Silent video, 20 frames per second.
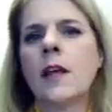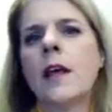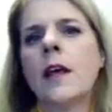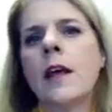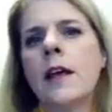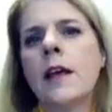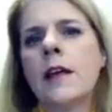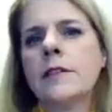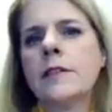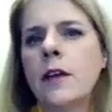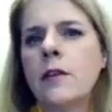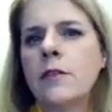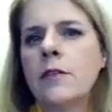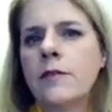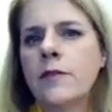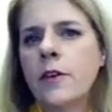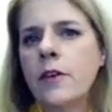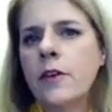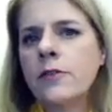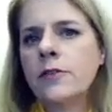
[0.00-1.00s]
So the
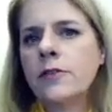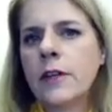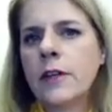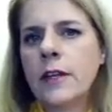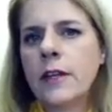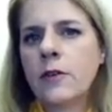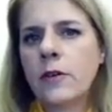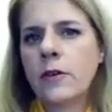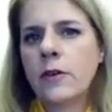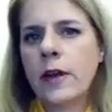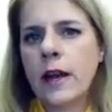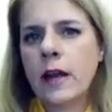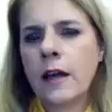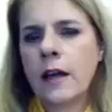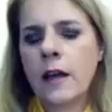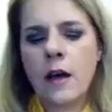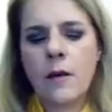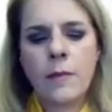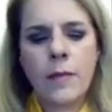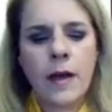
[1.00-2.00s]
first inorganic
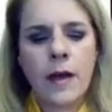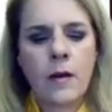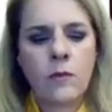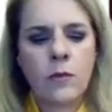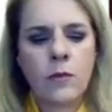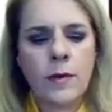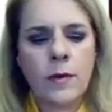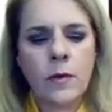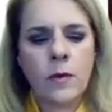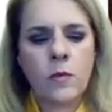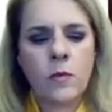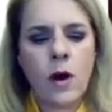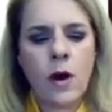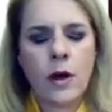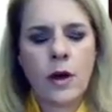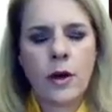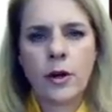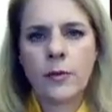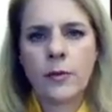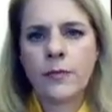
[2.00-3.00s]
compound would be
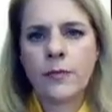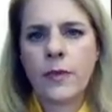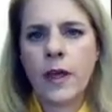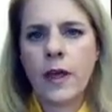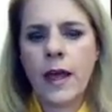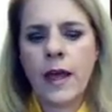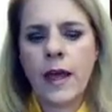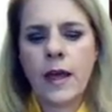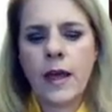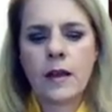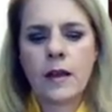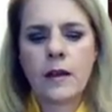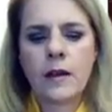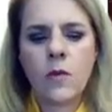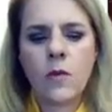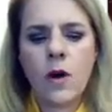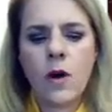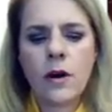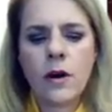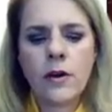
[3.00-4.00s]
water. And
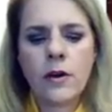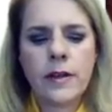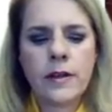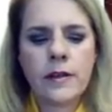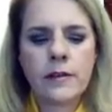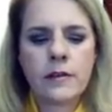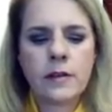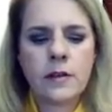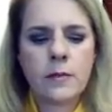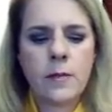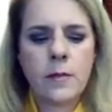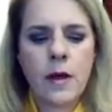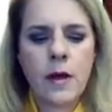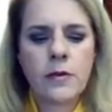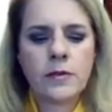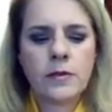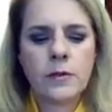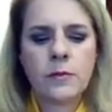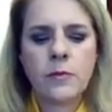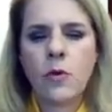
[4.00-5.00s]
water is the
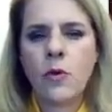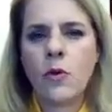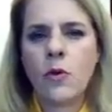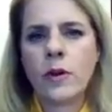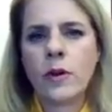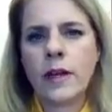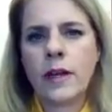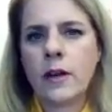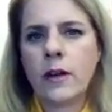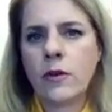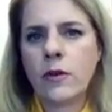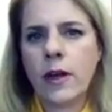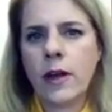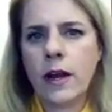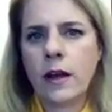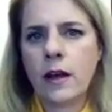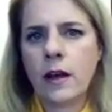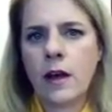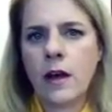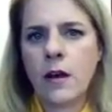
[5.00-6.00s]
most important
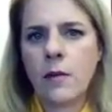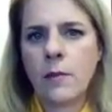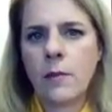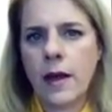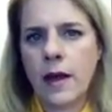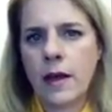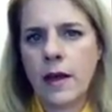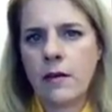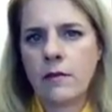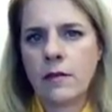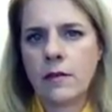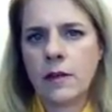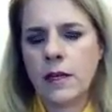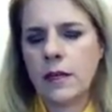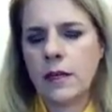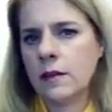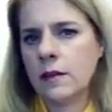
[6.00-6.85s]
inorganic compound in